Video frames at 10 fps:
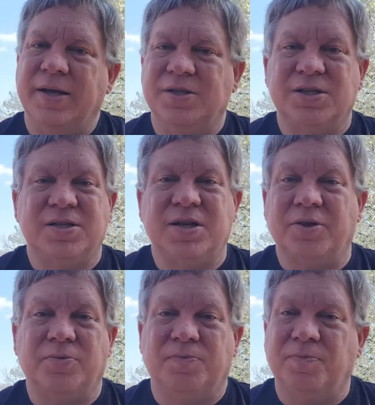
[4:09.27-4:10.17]
just
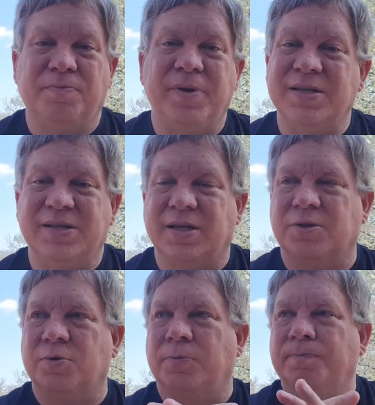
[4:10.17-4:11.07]
another means to get
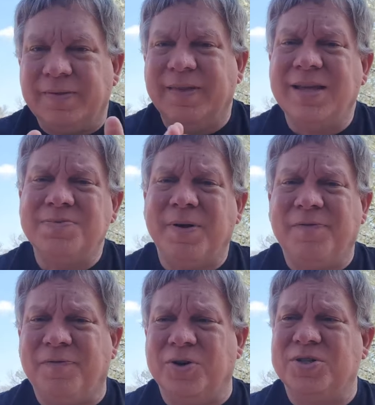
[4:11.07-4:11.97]
through. That's my
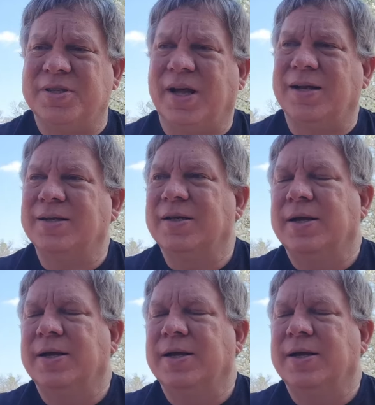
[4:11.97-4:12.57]
first thought.